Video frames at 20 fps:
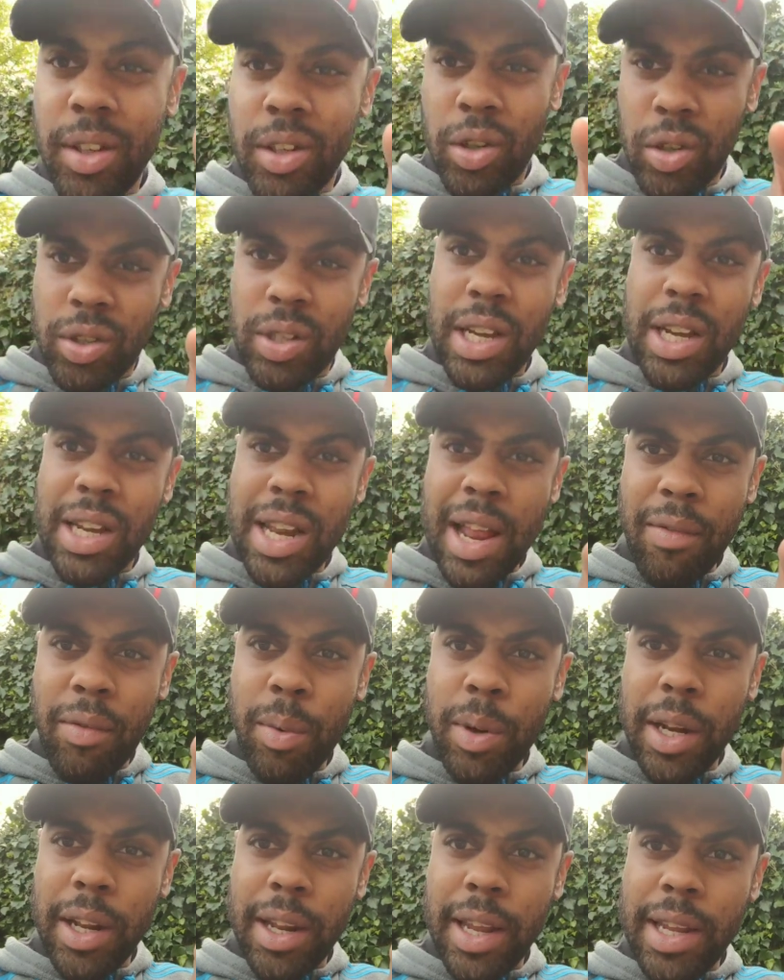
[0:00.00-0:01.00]
you'll see another
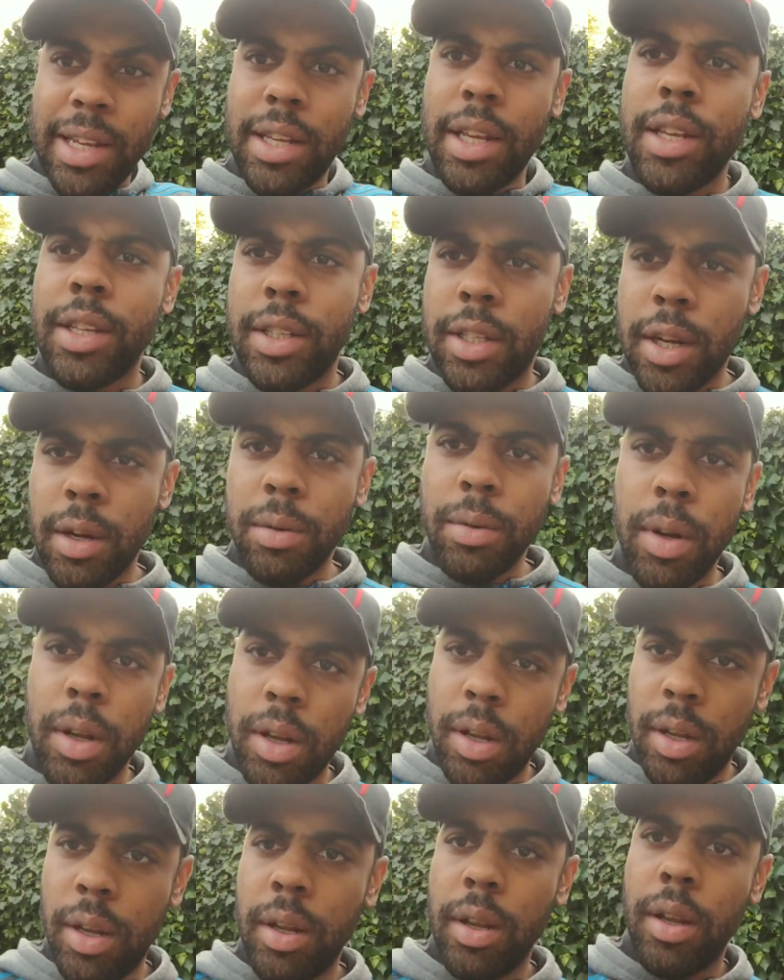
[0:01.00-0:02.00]
one of these soon.
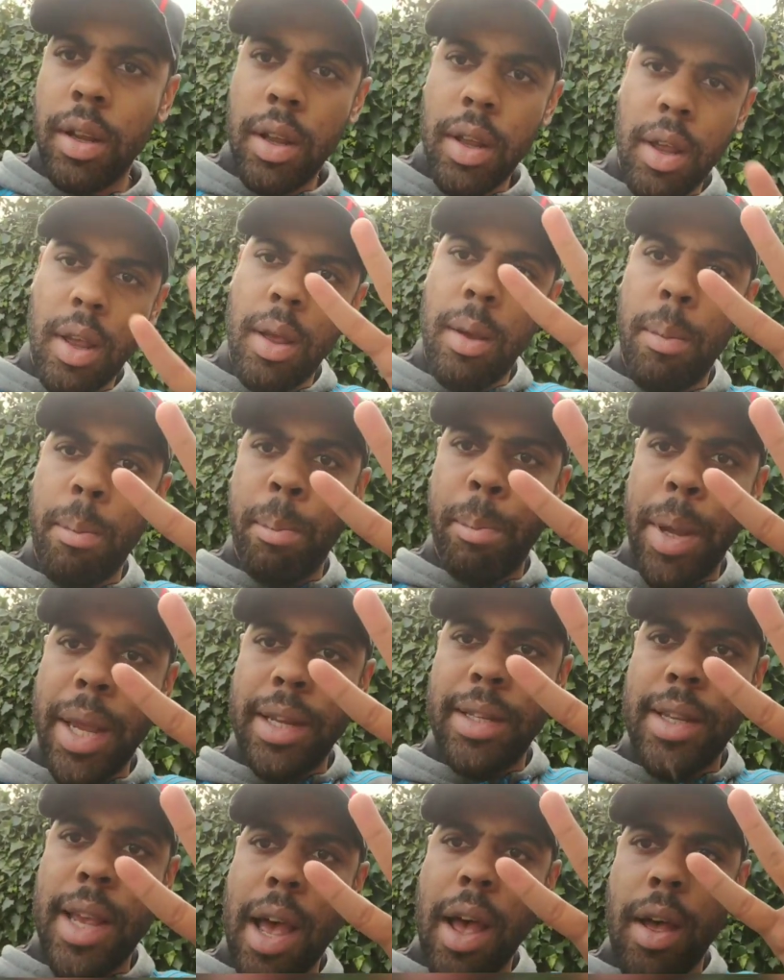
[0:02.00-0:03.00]

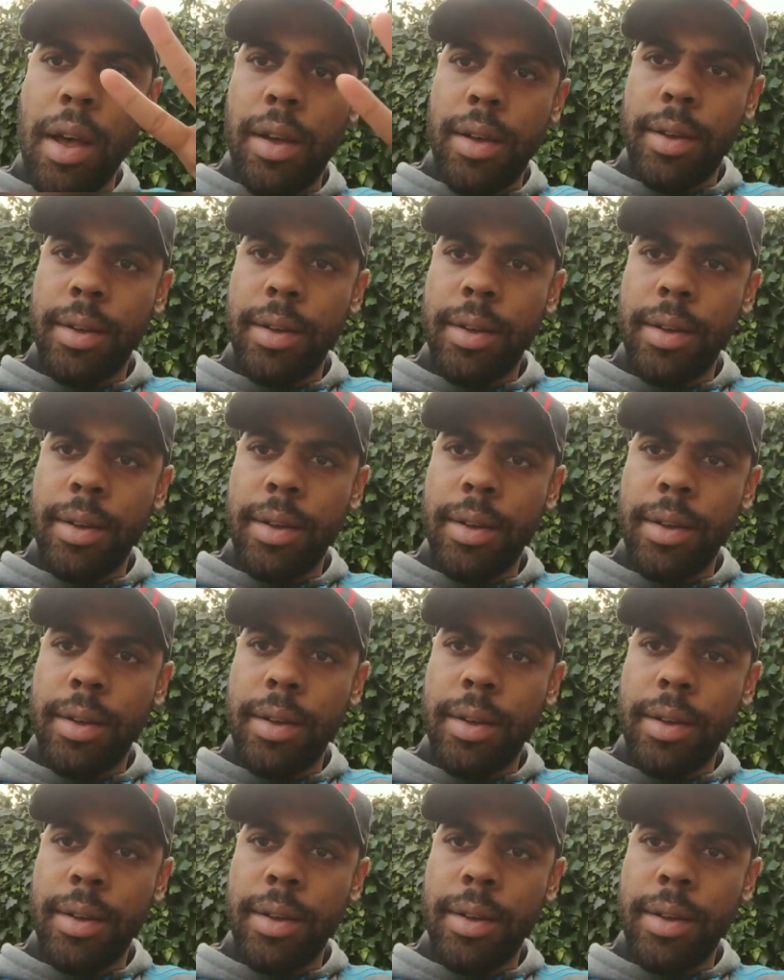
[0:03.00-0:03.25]
Peace out.